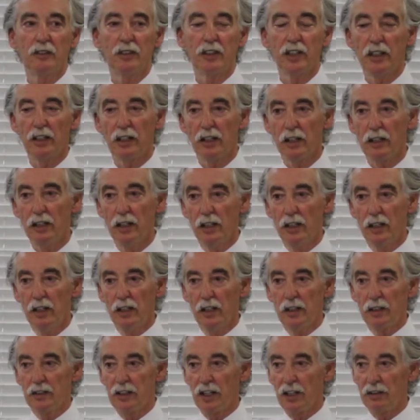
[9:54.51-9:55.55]
We get a
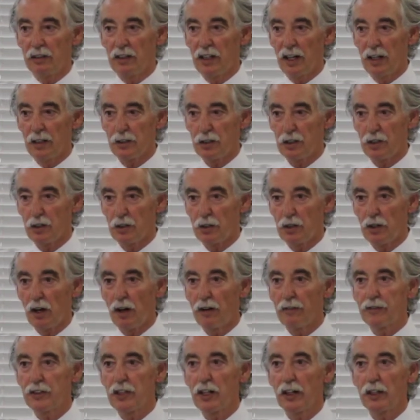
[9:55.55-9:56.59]
10,000
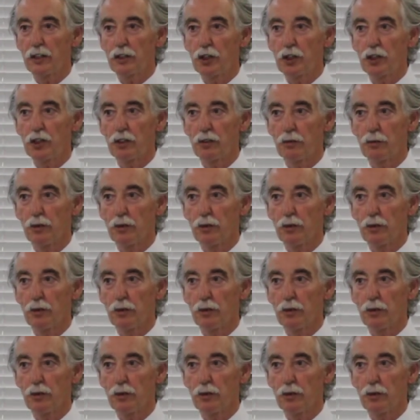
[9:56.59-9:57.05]
soft touch